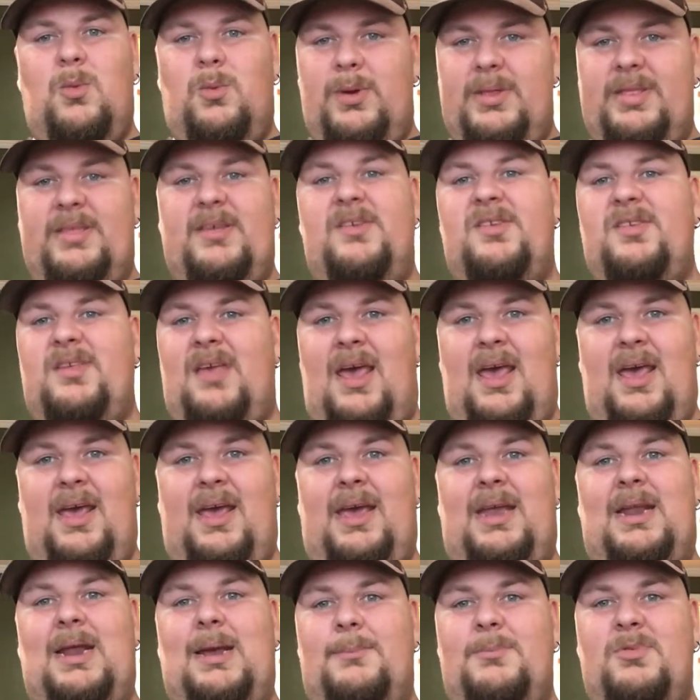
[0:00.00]
with this
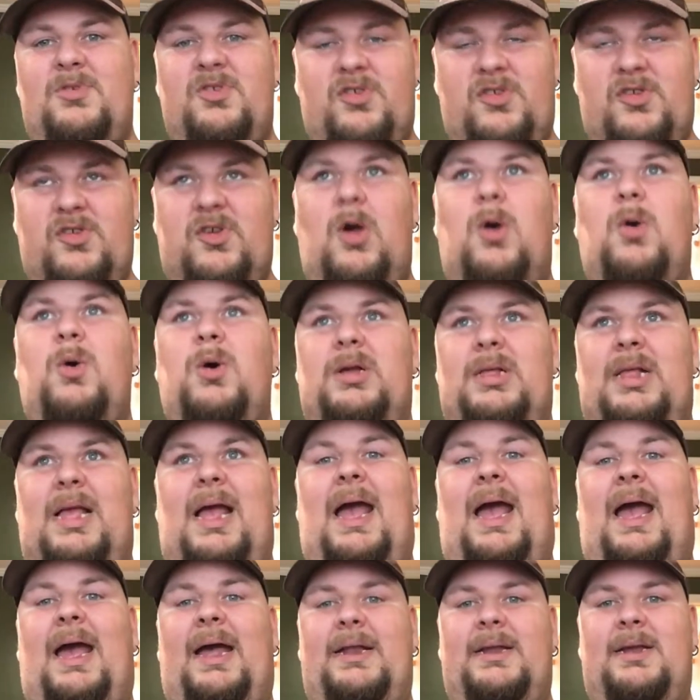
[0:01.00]
tank, and I'm so
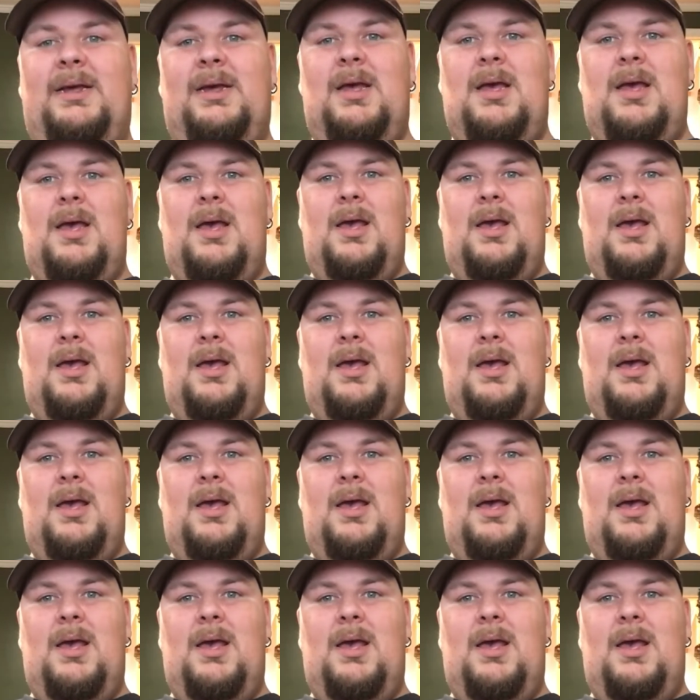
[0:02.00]
glad.